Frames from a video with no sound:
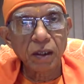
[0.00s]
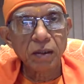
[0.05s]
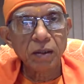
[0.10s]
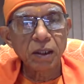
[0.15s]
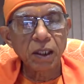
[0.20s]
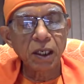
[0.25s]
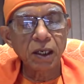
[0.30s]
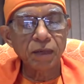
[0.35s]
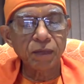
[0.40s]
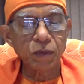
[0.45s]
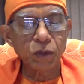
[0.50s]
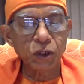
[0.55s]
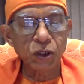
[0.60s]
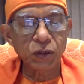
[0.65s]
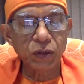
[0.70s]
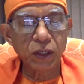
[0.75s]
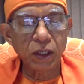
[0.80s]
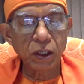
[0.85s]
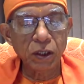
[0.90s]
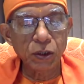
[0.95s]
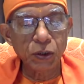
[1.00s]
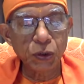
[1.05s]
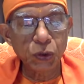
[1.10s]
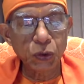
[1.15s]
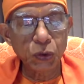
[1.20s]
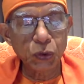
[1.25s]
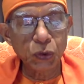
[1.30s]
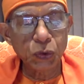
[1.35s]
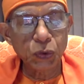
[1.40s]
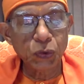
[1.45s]
And of course, he will
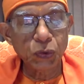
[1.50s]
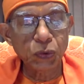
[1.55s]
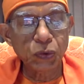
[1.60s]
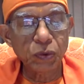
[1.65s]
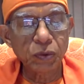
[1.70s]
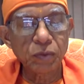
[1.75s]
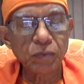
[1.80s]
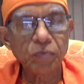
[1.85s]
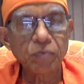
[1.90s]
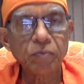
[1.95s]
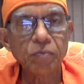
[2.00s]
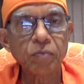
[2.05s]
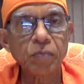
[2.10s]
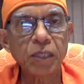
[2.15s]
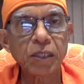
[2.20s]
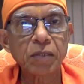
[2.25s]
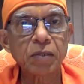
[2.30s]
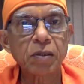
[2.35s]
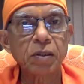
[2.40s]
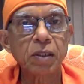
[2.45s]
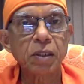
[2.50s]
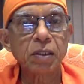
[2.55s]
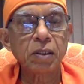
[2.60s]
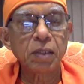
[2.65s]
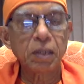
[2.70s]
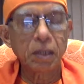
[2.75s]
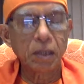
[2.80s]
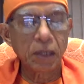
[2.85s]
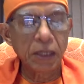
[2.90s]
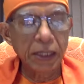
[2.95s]
also, but
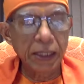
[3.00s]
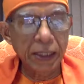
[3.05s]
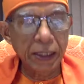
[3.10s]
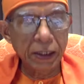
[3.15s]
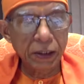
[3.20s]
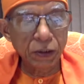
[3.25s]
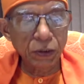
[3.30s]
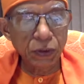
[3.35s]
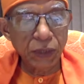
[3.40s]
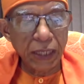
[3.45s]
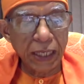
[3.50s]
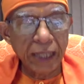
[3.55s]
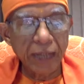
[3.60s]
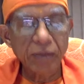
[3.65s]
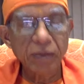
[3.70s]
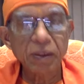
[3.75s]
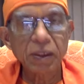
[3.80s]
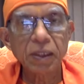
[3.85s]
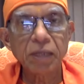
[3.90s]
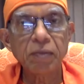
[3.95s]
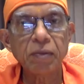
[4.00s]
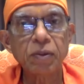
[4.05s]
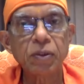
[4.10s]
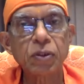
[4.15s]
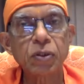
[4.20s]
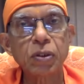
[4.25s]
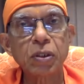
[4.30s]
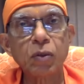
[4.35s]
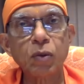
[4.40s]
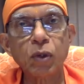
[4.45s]
leading to that, he will
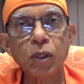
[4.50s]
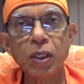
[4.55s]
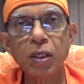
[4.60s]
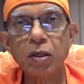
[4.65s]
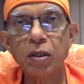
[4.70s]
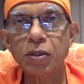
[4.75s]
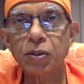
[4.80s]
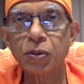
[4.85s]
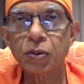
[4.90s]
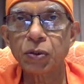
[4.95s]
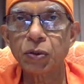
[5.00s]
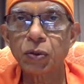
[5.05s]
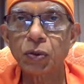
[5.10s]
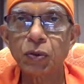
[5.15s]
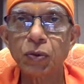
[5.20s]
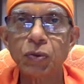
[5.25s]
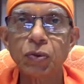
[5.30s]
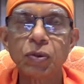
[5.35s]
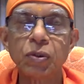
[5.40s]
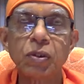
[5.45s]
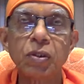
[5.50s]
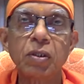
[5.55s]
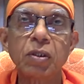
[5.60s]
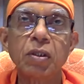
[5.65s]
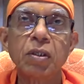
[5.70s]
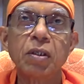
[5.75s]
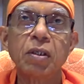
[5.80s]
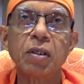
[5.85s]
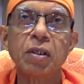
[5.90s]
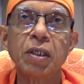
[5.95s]
slowly also
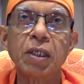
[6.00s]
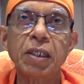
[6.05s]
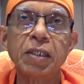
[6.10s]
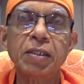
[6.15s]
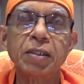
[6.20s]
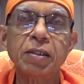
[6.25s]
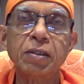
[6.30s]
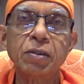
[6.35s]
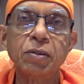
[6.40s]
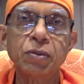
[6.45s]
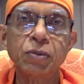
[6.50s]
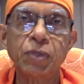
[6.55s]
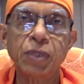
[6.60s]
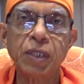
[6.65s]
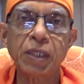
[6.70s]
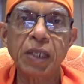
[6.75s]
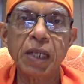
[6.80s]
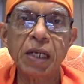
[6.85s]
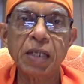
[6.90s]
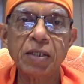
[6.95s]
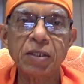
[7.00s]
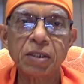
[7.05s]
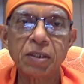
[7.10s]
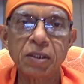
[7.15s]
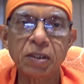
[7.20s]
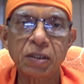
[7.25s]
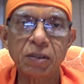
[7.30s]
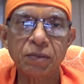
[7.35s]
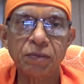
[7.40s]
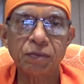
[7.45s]
get into the
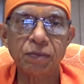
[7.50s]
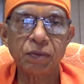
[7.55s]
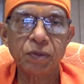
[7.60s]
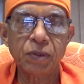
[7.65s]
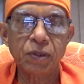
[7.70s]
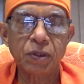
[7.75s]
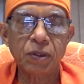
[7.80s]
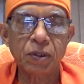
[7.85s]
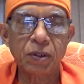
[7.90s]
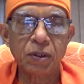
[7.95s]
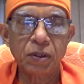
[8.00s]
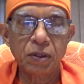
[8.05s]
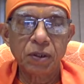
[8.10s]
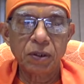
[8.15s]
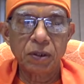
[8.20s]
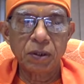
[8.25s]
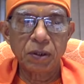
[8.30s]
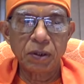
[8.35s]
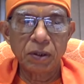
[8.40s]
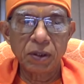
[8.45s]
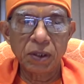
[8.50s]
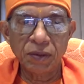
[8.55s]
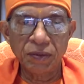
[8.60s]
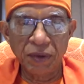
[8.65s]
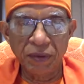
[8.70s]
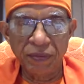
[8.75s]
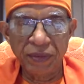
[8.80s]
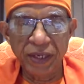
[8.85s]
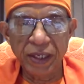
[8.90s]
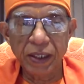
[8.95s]
analysis of the
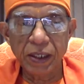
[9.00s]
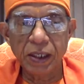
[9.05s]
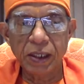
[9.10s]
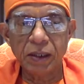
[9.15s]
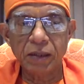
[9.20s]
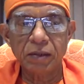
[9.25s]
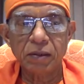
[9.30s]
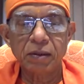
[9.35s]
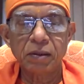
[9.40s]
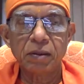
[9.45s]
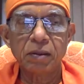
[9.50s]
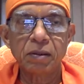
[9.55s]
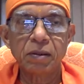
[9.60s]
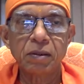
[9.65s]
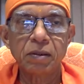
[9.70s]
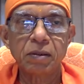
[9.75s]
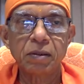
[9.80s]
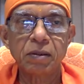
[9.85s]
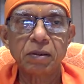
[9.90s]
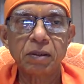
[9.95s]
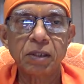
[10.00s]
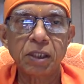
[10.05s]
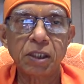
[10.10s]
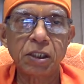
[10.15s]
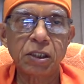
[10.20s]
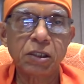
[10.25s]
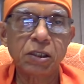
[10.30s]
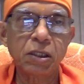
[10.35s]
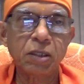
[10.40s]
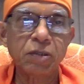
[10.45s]
Viveka, the
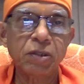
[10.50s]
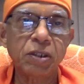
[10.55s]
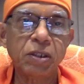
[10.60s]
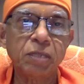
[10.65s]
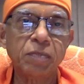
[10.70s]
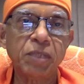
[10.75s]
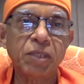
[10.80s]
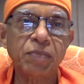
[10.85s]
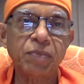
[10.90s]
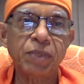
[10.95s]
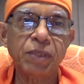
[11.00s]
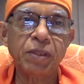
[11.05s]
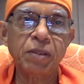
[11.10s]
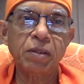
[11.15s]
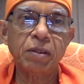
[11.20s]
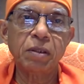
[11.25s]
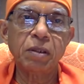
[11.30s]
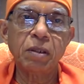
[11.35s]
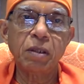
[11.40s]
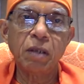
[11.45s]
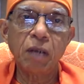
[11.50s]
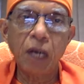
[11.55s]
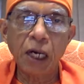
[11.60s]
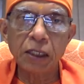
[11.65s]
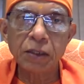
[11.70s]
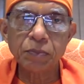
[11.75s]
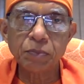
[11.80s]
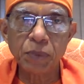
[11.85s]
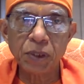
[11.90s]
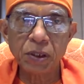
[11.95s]
distinction between
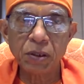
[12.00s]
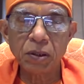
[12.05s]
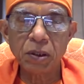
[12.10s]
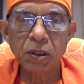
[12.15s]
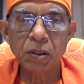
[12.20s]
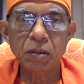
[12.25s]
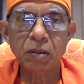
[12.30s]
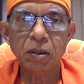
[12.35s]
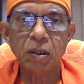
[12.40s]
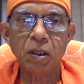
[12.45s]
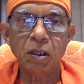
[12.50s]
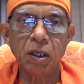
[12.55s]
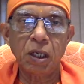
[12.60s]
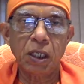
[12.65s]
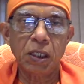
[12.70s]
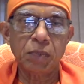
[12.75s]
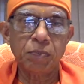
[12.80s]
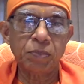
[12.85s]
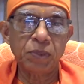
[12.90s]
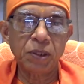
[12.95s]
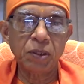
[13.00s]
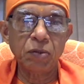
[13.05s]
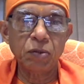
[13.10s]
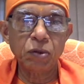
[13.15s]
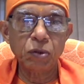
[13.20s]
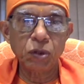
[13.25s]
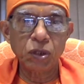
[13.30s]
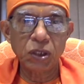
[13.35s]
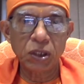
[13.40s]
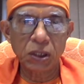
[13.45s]
Atman and Anatman, how
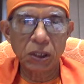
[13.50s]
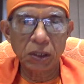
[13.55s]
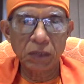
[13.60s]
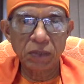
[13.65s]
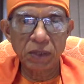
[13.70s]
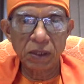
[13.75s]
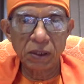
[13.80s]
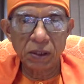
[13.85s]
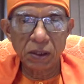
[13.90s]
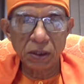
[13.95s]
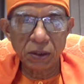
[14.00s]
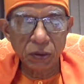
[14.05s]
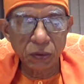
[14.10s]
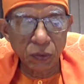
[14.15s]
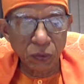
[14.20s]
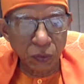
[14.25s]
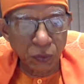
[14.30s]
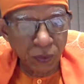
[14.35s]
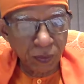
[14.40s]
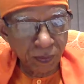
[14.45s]
to distinguish the two.